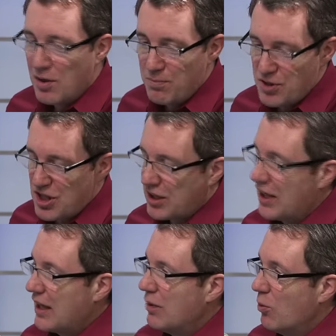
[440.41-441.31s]

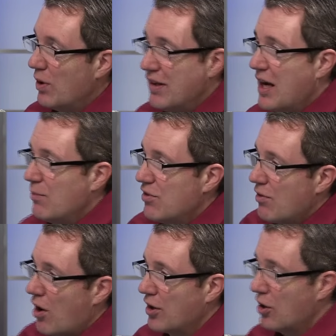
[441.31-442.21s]
particularly when times
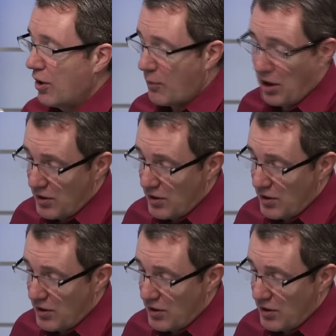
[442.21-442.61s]
aren't going well.